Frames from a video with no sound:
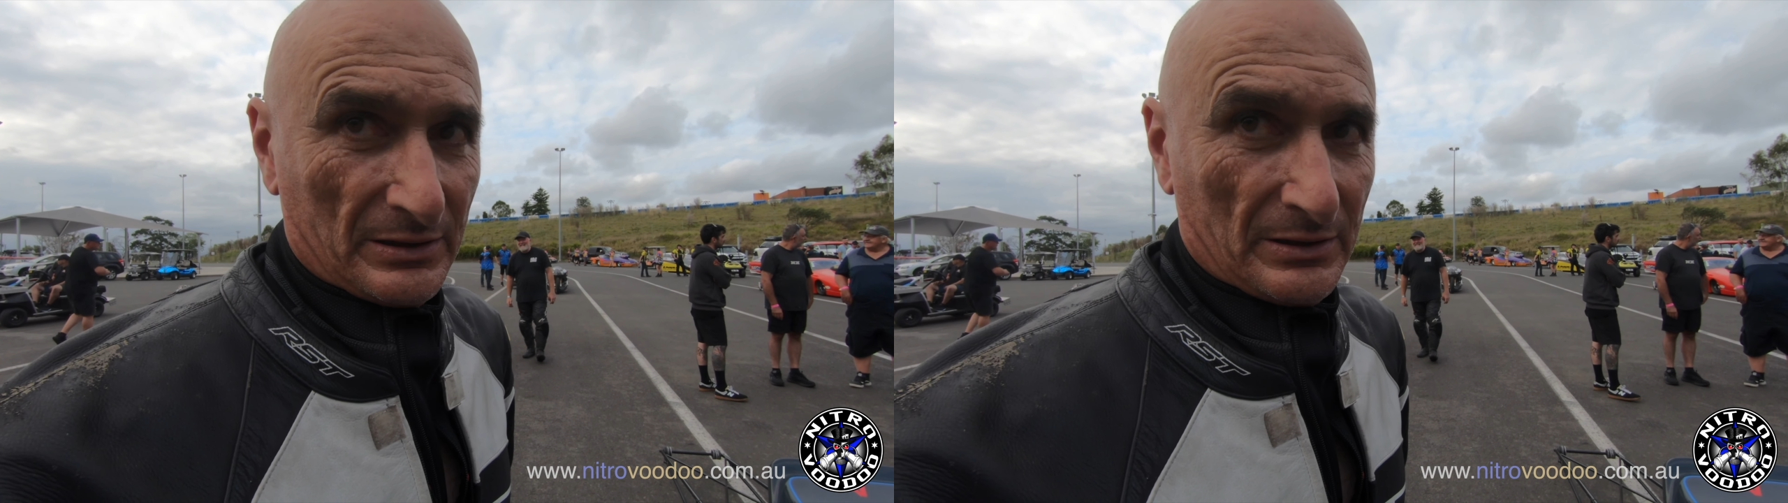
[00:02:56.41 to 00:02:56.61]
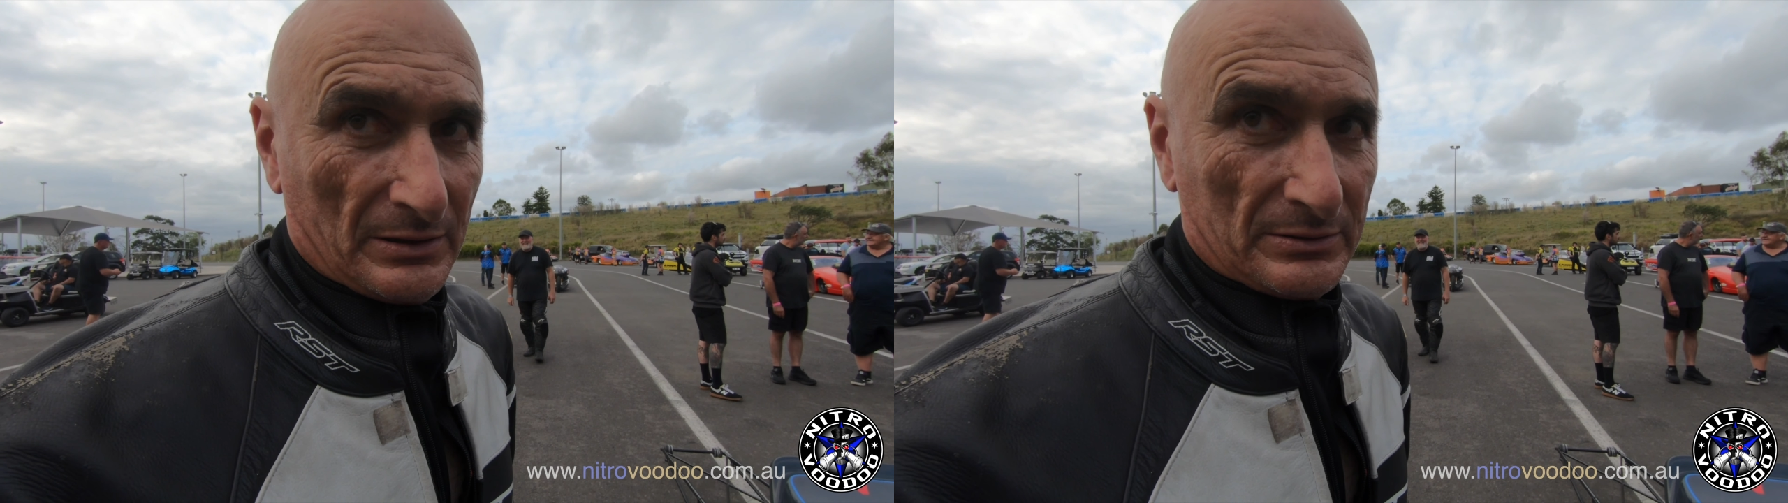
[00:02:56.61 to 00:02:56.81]

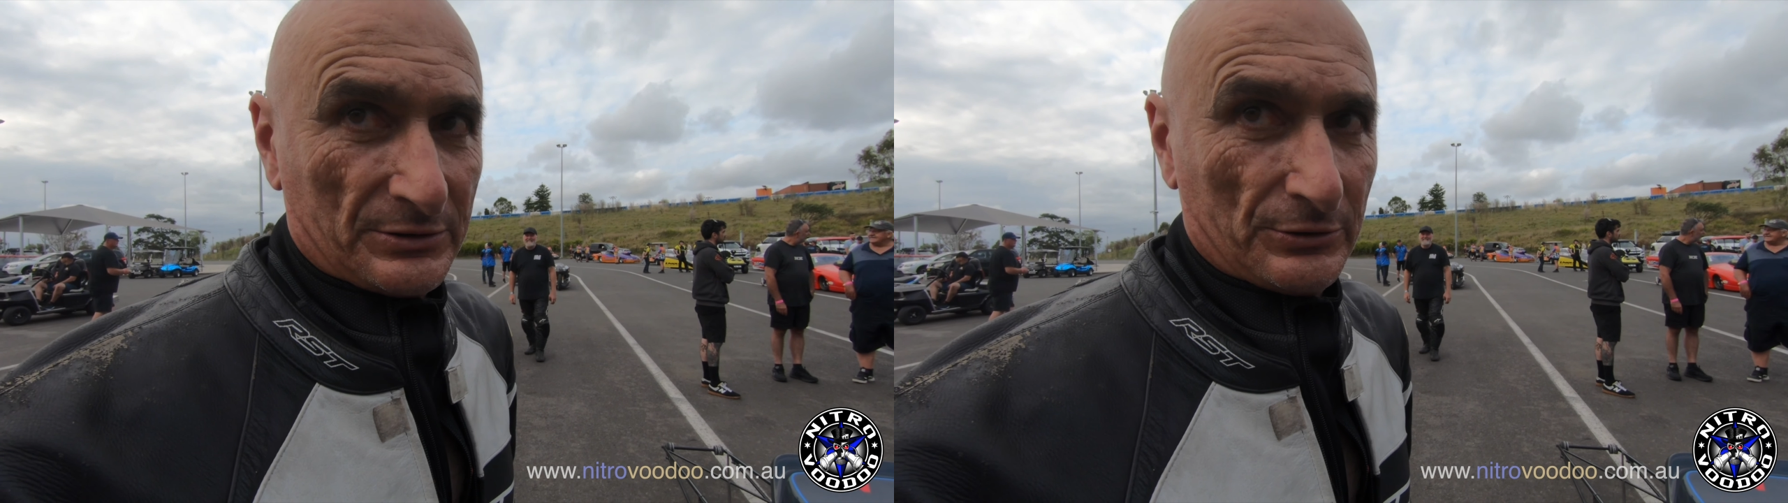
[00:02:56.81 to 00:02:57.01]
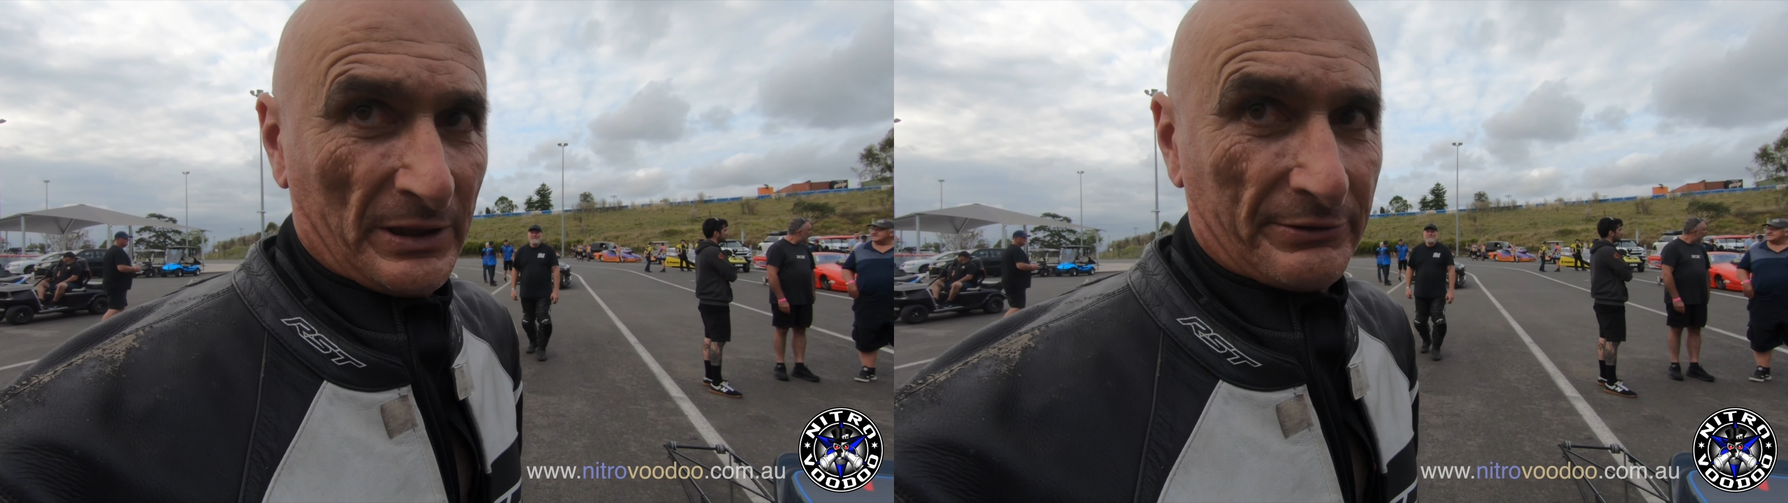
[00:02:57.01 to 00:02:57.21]
Yeah,
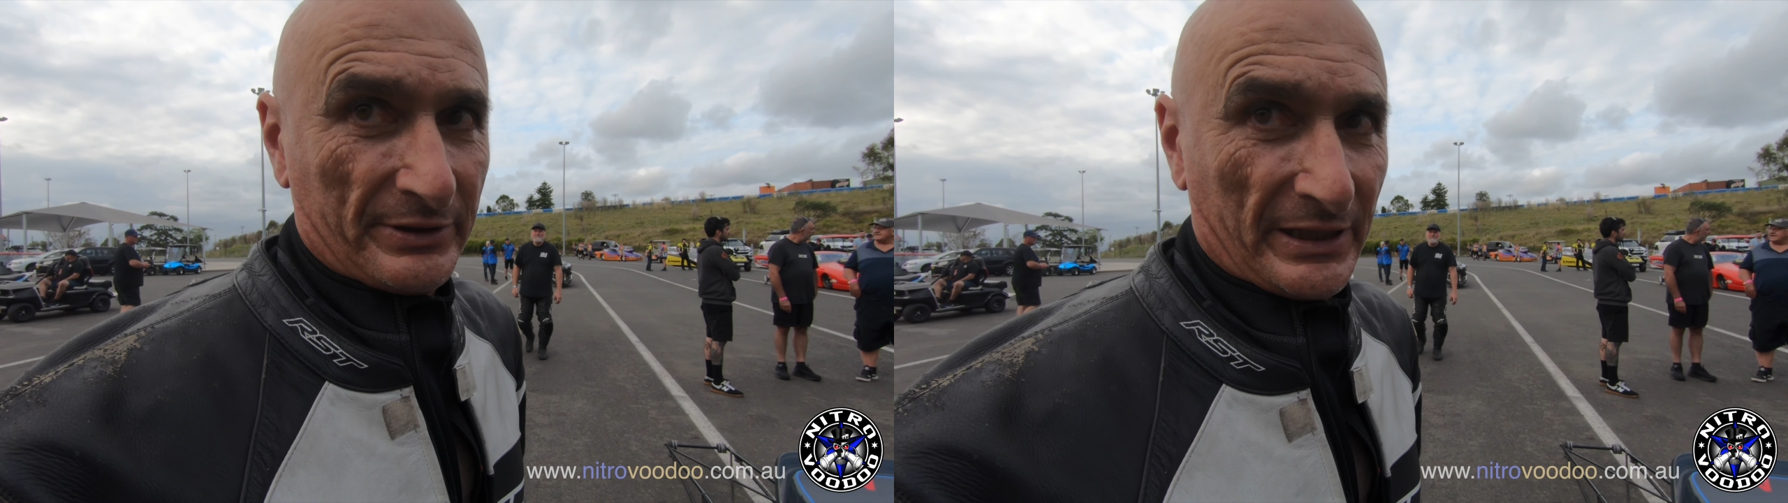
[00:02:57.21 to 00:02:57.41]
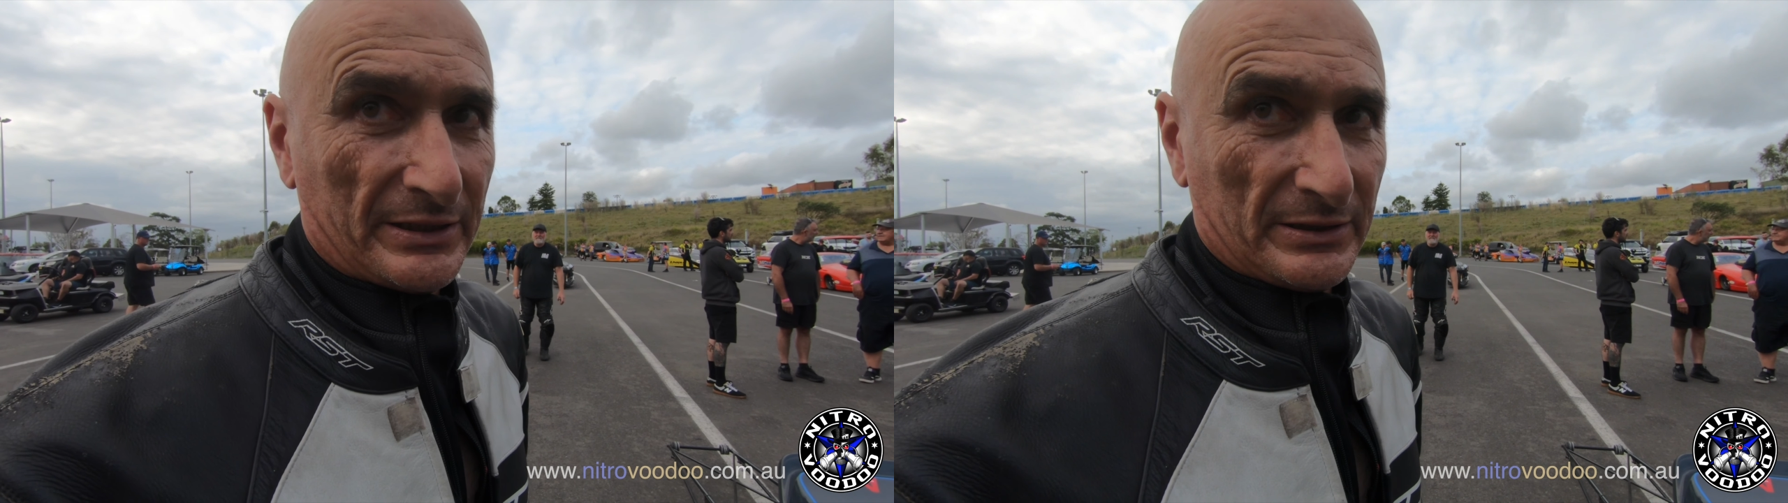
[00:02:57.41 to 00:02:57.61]
okay.
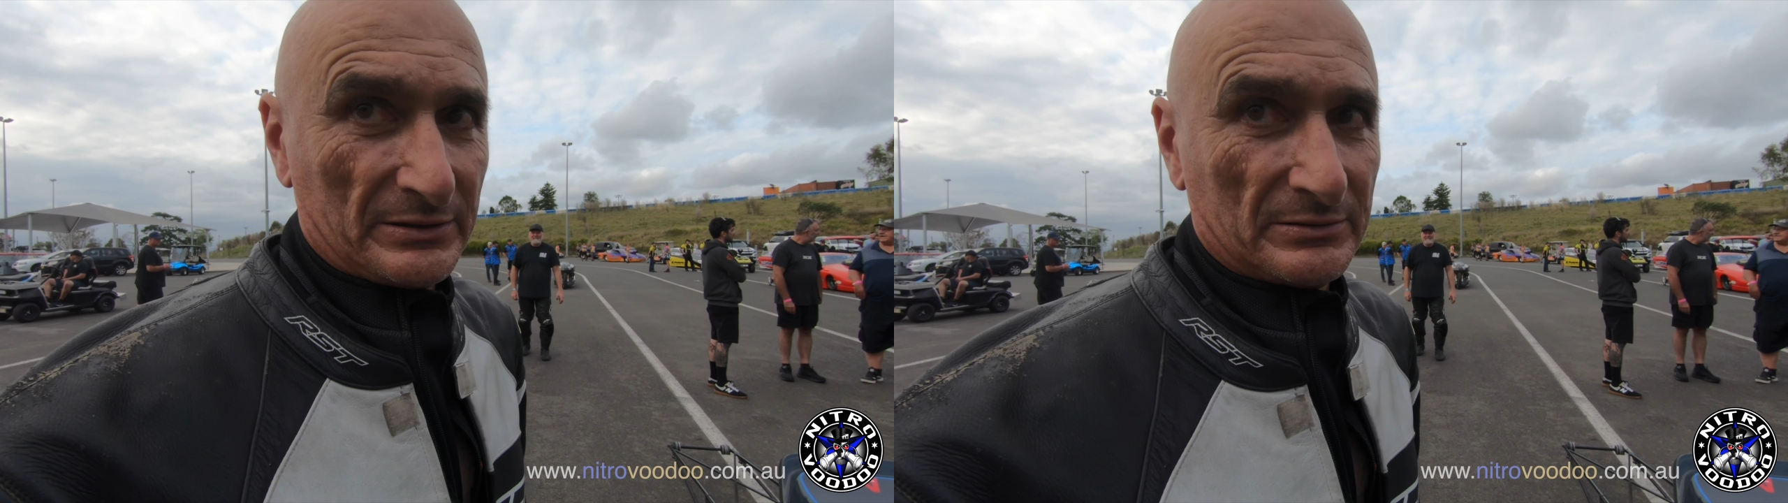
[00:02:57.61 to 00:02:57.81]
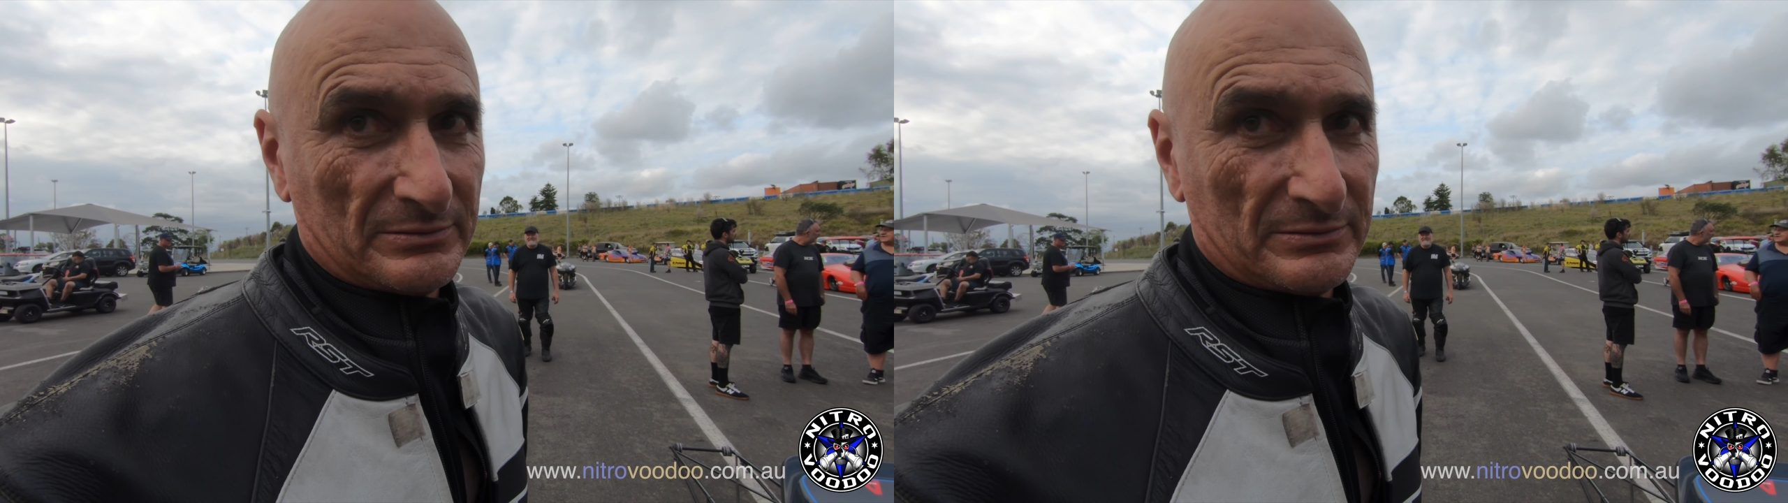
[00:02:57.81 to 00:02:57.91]
218.